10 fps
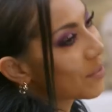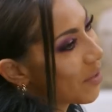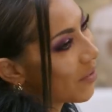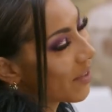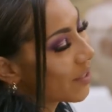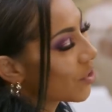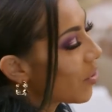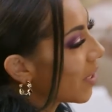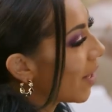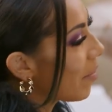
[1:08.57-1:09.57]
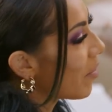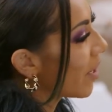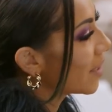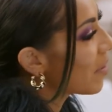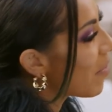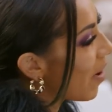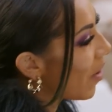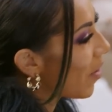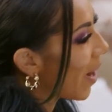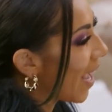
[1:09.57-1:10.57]
There was a show at Clapham Grand
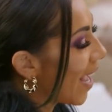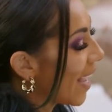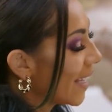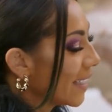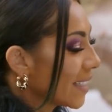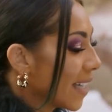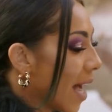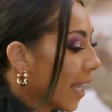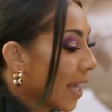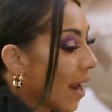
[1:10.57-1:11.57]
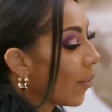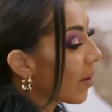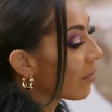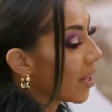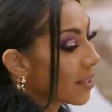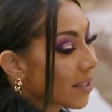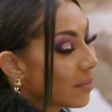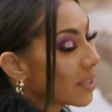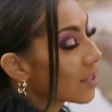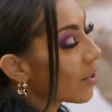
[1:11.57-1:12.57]
tomorrow, and I cannot wait for that. It's going to be
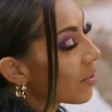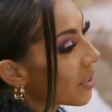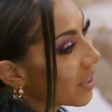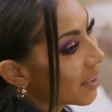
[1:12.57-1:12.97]
so good.